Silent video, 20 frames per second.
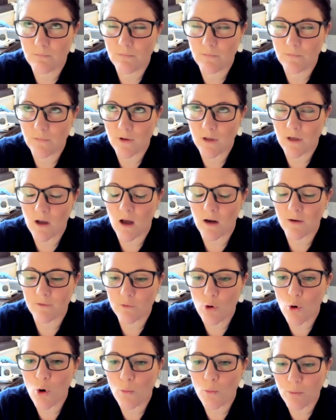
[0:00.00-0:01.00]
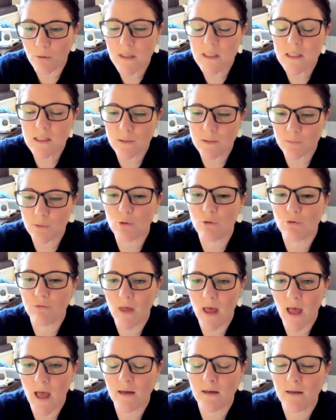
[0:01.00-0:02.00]
the kind of core principle
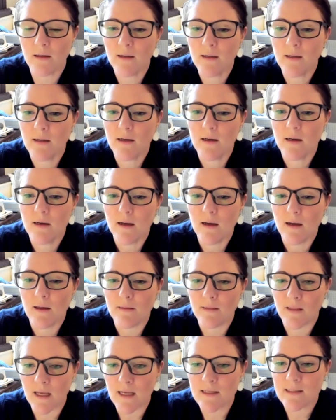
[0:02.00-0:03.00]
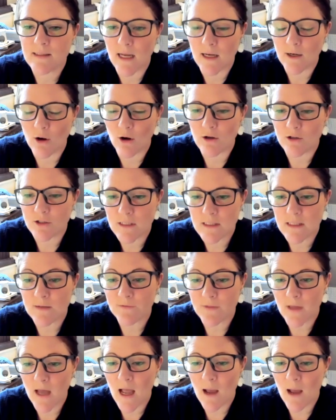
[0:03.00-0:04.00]
that these technologies, if
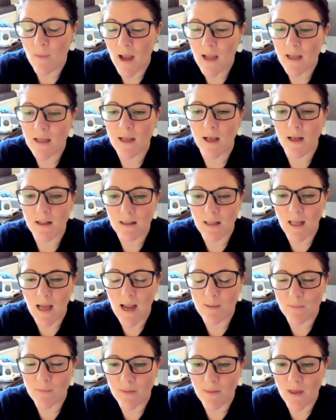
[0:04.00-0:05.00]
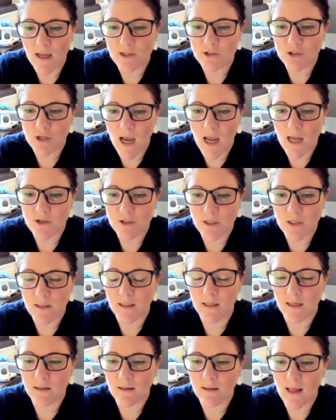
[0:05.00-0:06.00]
they are making a claim that they change a
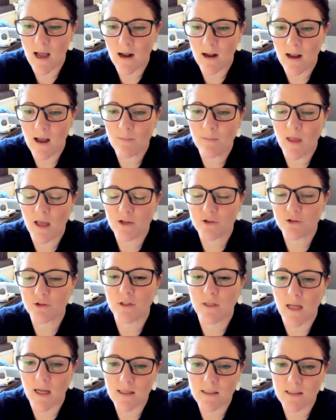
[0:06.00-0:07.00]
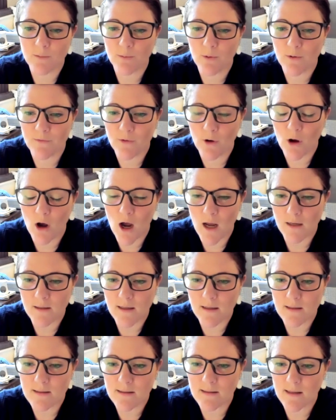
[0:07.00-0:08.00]
clinical outcome, they should need to provide
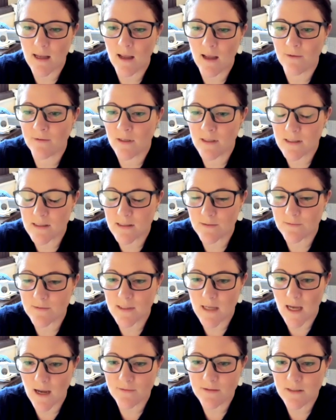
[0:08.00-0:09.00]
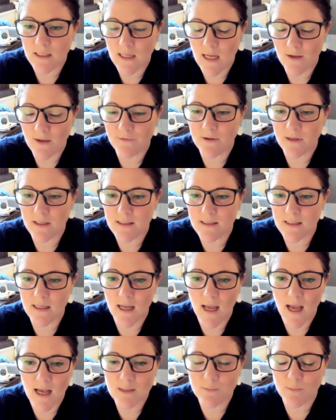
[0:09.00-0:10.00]
evidence of safety and efficacy
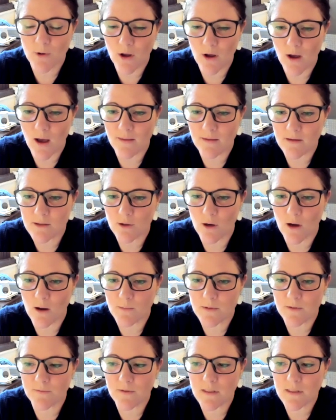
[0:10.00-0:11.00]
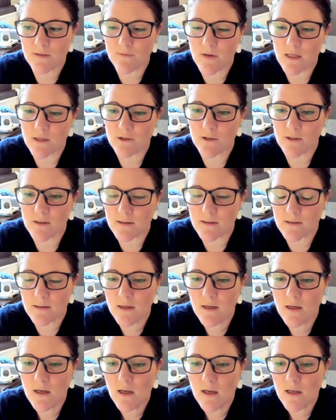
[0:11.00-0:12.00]
as per other types of interventions.
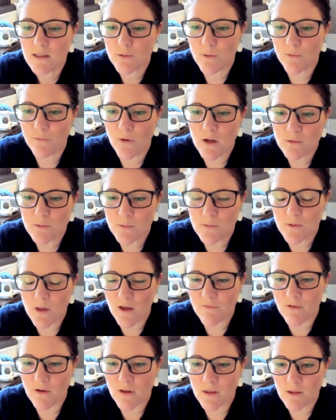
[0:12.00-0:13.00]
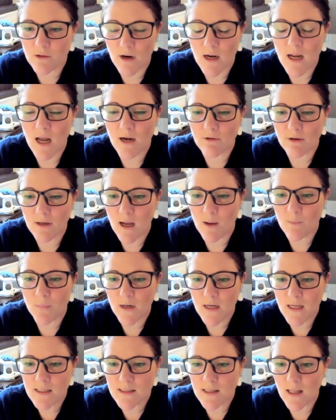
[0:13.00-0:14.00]
So we've worked with over 300
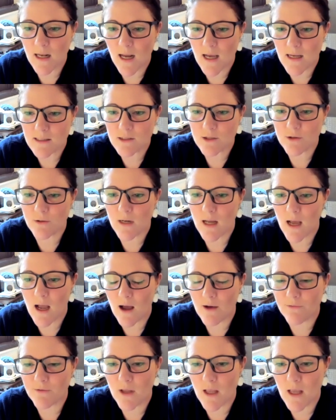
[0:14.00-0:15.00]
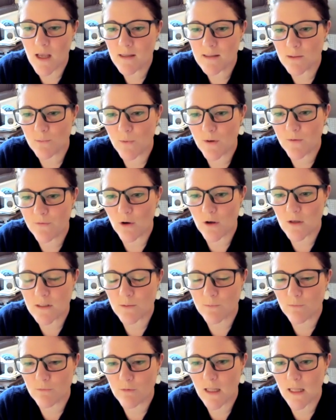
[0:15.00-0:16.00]
companies in the last 2.5 years, and we've got
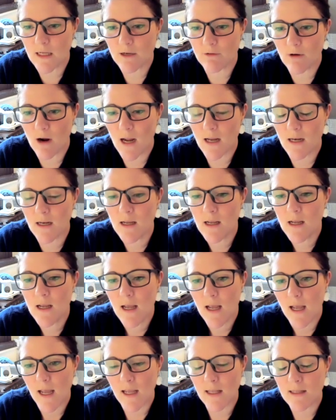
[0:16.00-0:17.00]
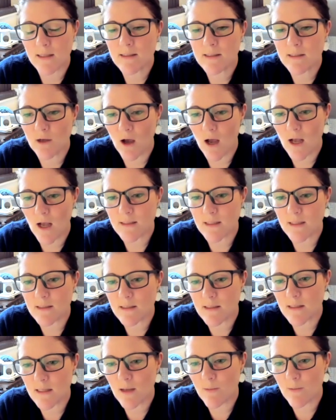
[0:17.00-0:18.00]
some really great insights
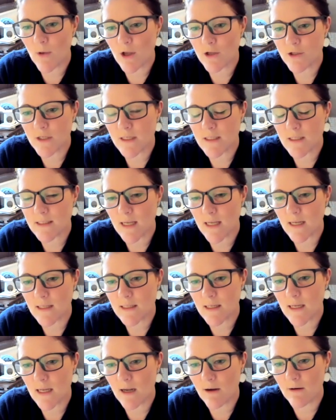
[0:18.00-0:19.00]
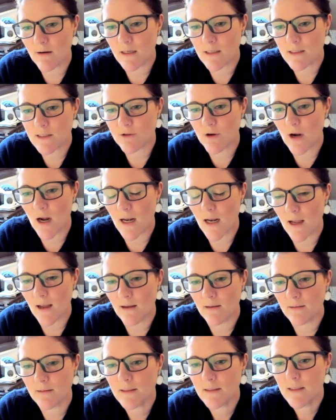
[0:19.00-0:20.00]
into the emerging sector here in
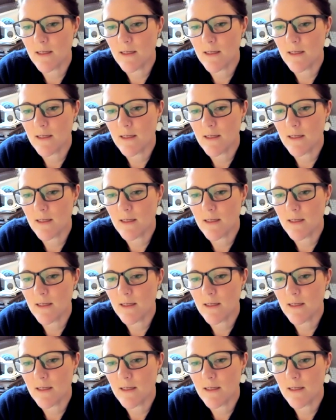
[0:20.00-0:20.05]
Australia.